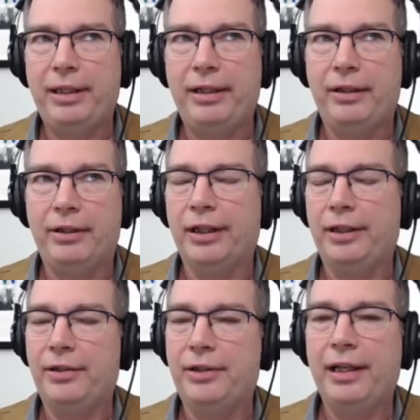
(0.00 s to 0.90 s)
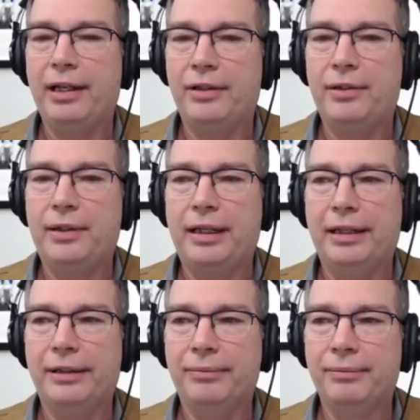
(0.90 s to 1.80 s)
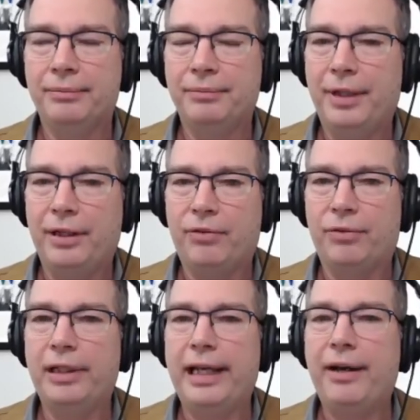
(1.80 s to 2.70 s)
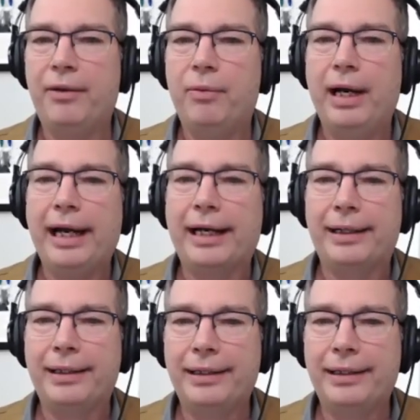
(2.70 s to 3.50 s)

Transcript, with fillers: be, like you said, it's really out of whack.